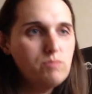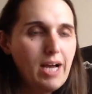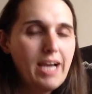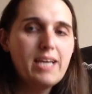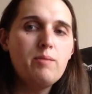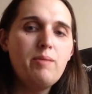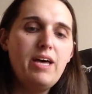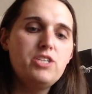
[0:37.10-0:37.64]
I
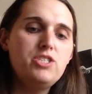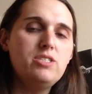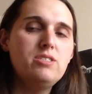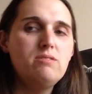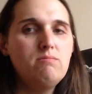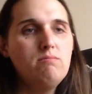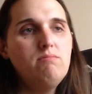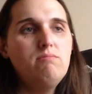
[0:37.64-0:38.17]
can
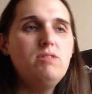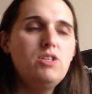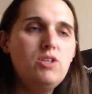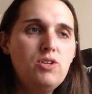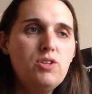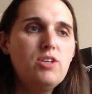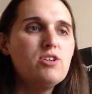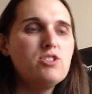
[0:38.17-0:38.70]
imagine
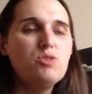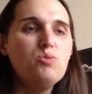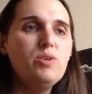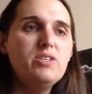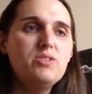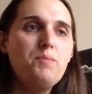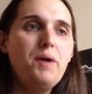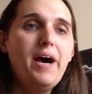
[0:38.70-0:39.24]
there's a
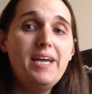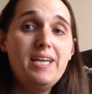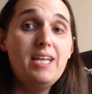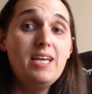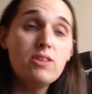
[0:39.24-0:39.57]
reason behind it.